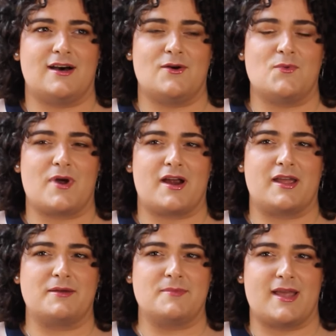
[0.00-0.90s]

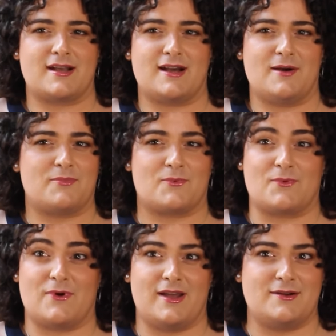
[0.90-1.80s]
wearing makeup
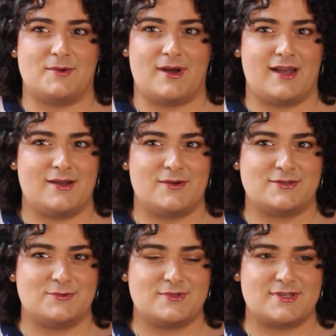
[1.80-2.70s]
right away as
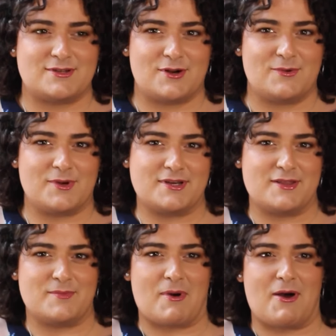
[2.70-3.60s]
soon as I started going to
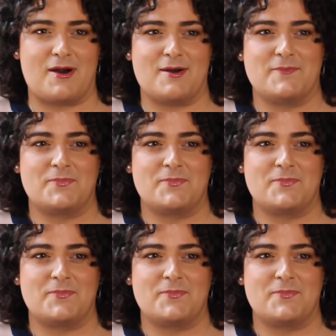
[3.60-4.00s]
the bar